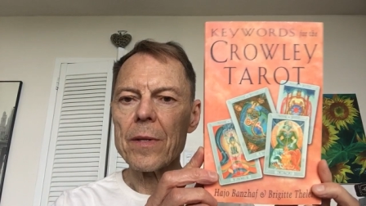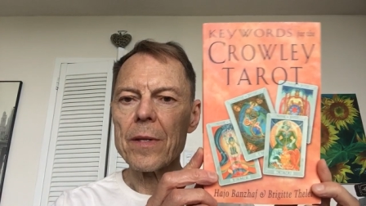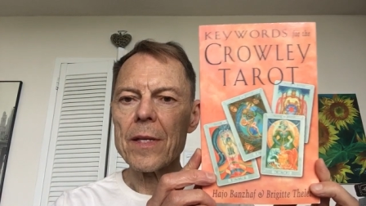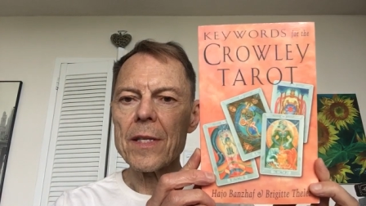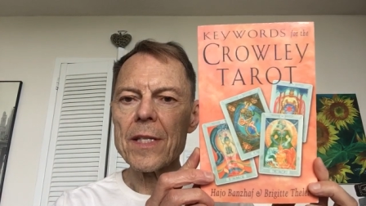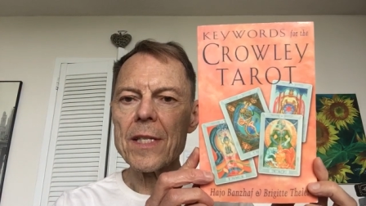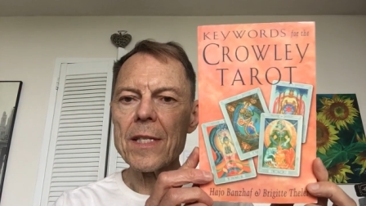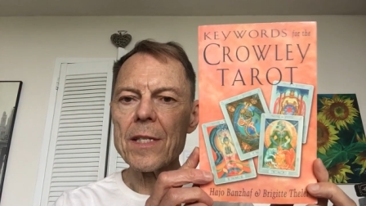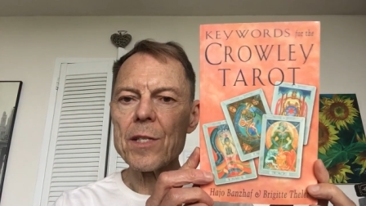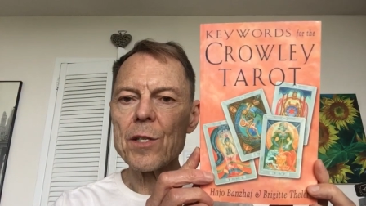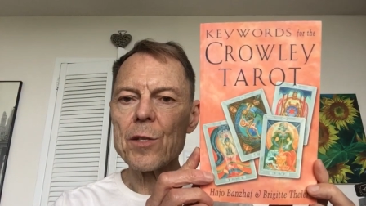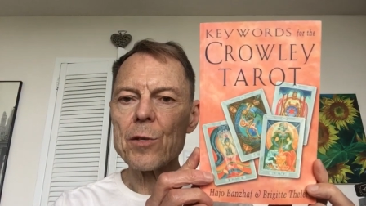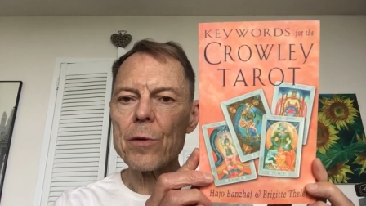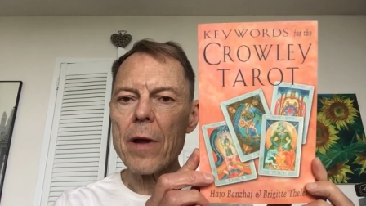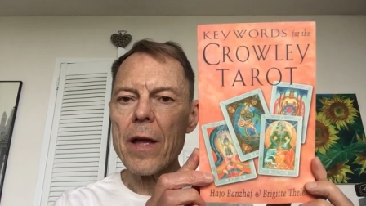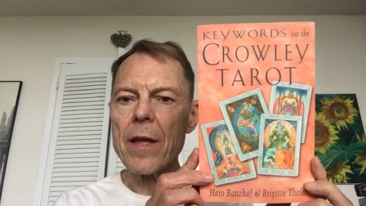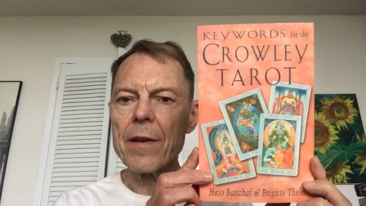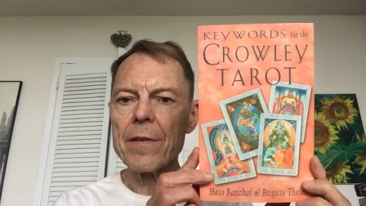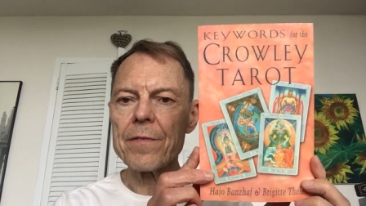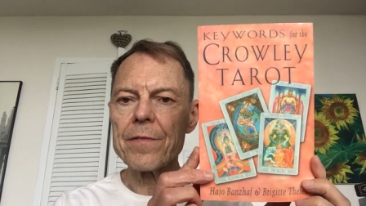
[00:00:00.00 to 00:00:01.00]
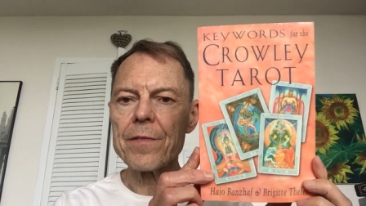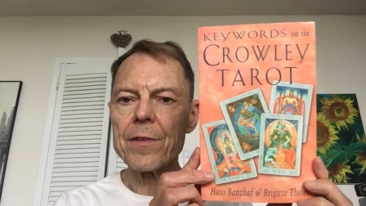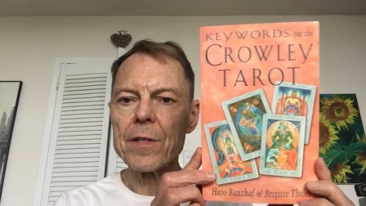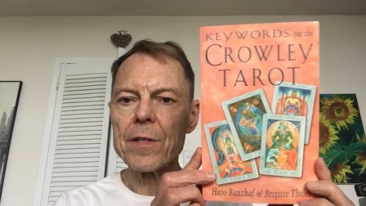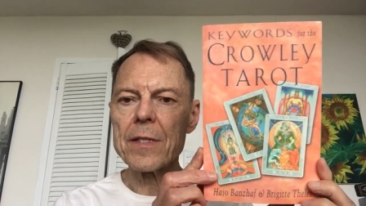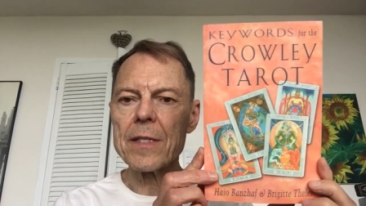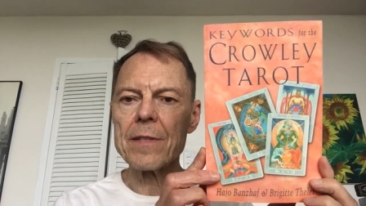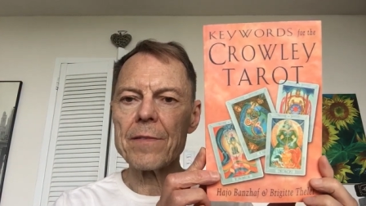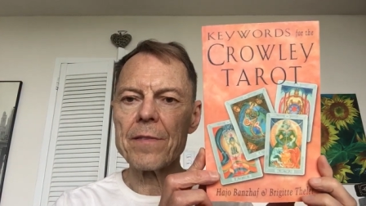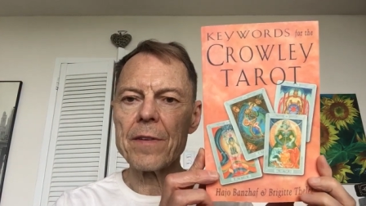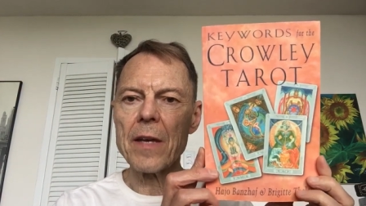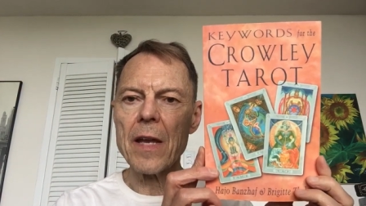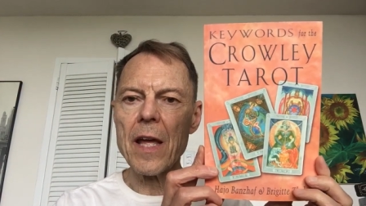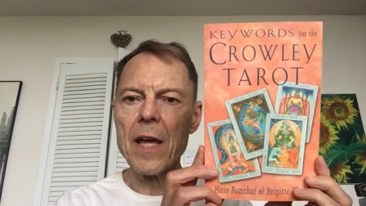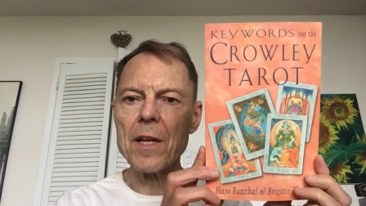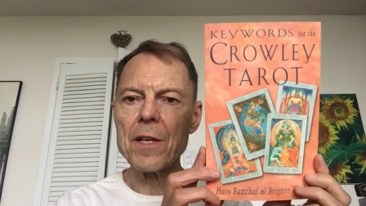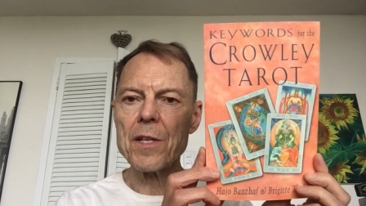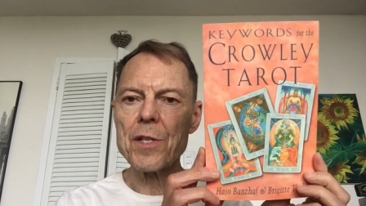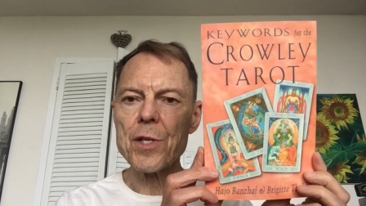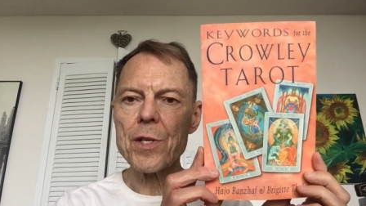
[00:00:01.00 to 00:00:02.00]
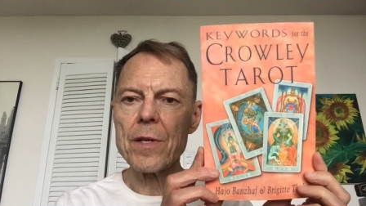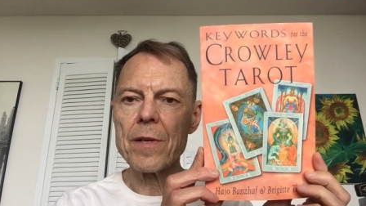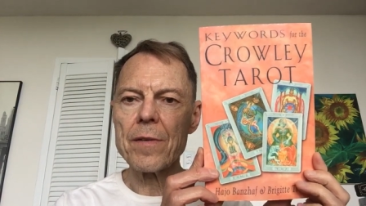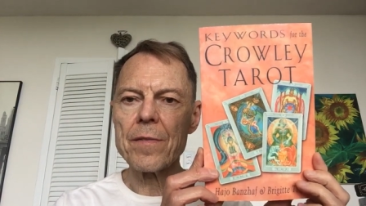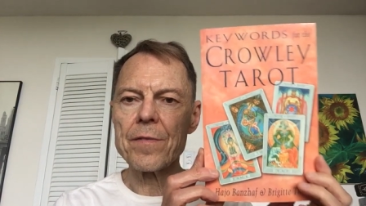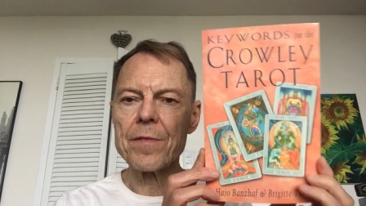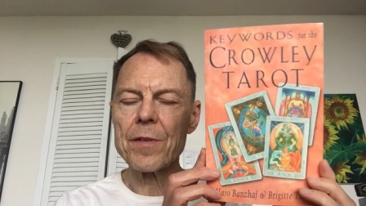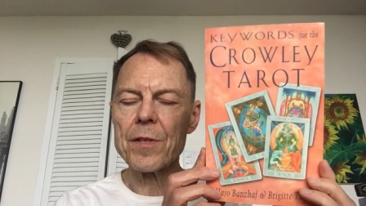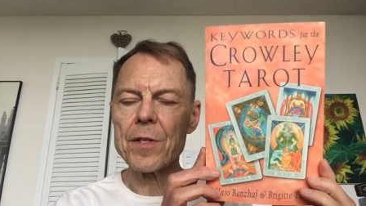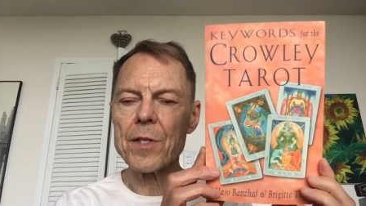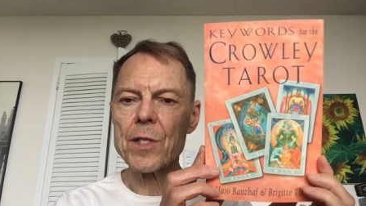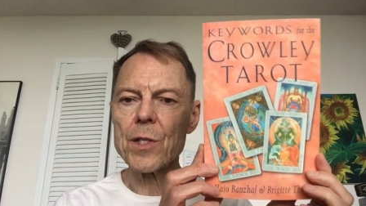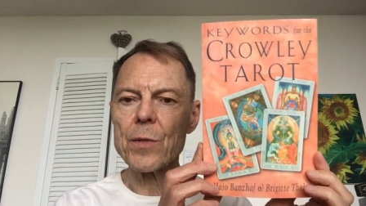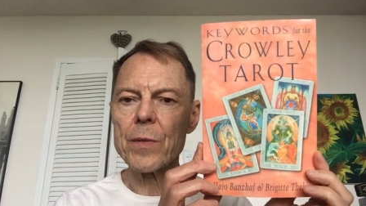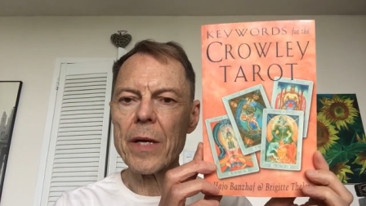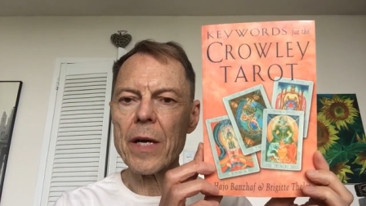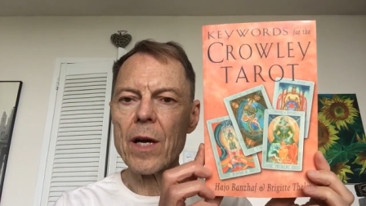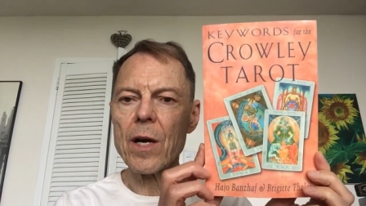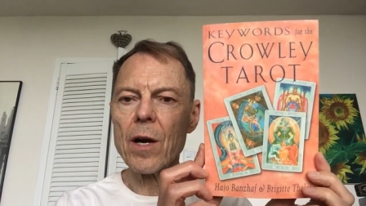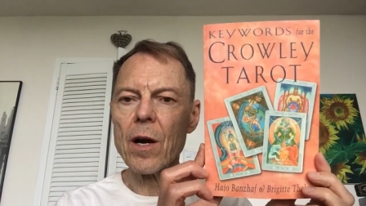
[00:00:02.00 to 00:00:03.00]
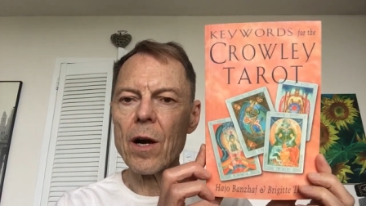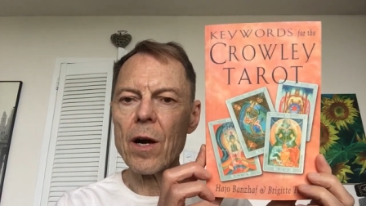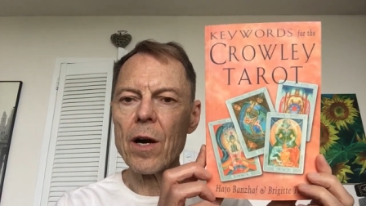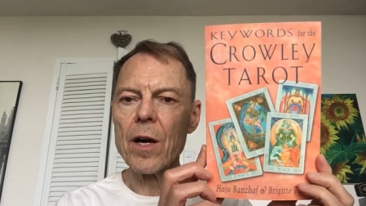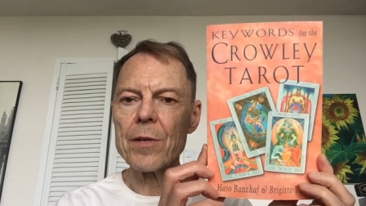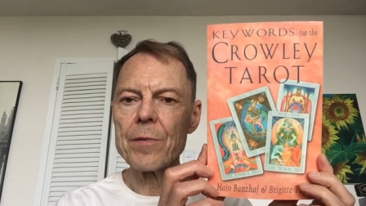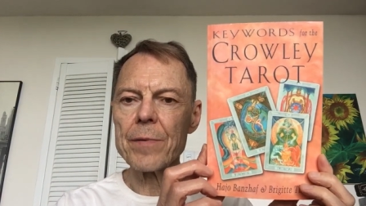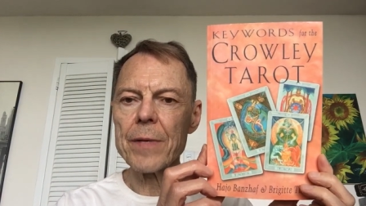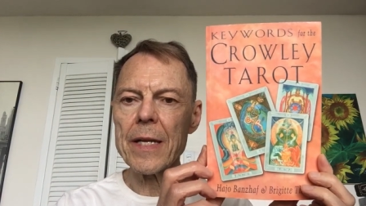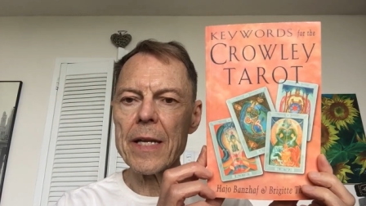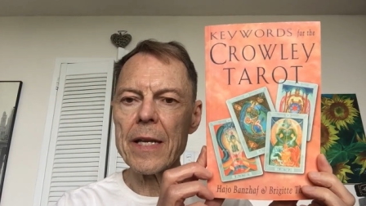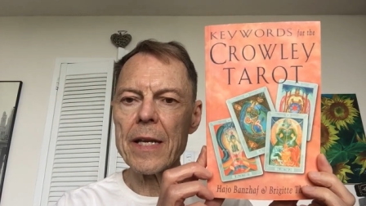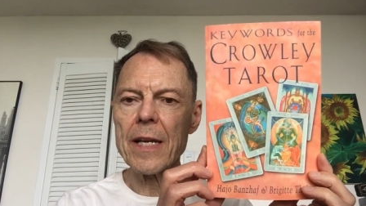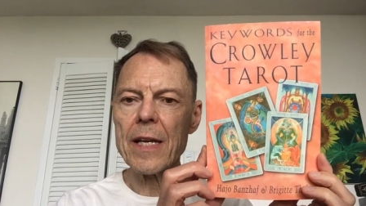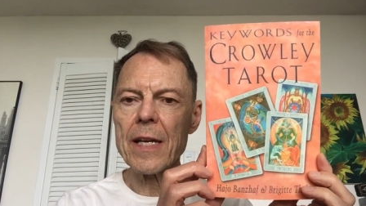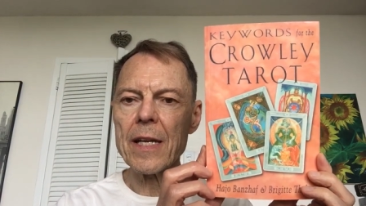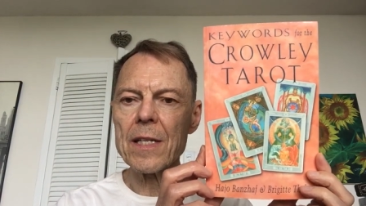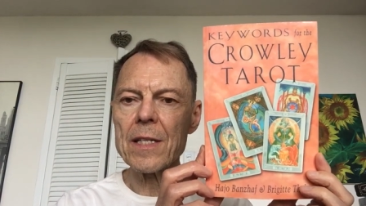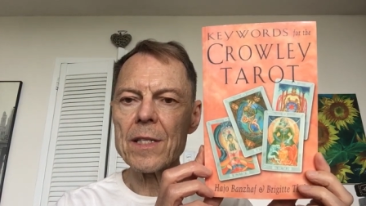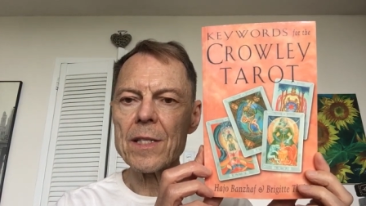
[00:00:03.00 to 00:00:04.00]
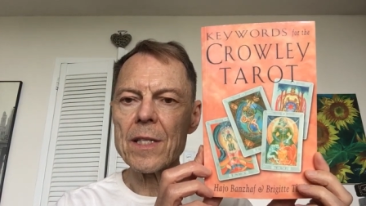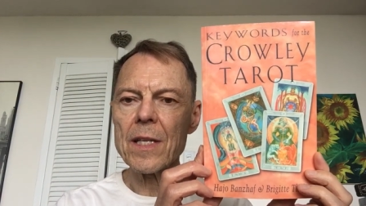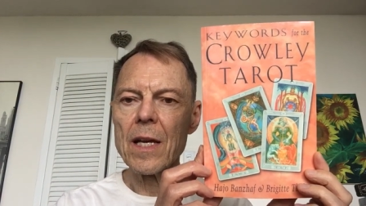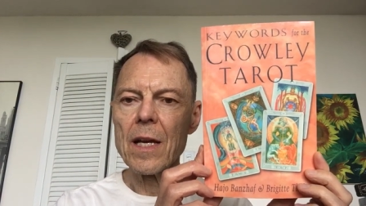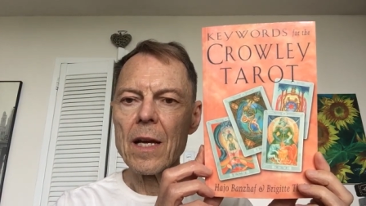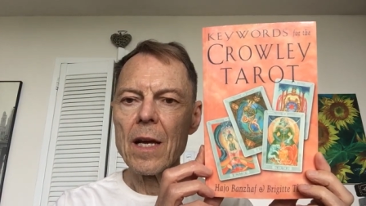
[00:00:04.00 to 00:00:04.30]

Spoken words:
This is great for divination, for doing card readings,